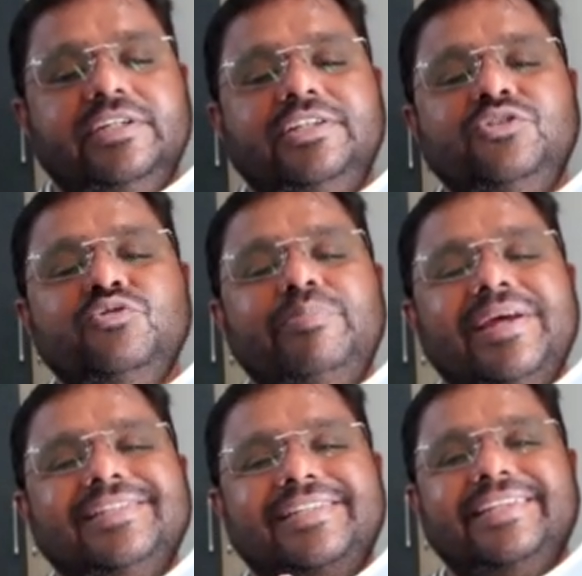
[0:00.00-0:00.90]
2
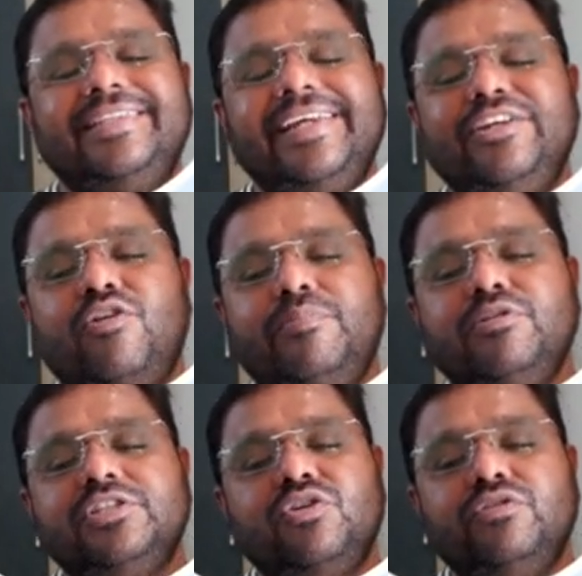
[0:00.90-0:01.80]
pens and 3
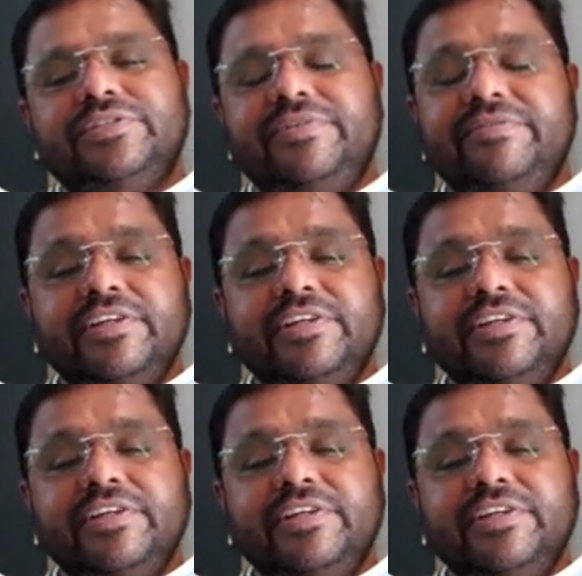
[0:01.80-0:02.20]
notebooks cost 50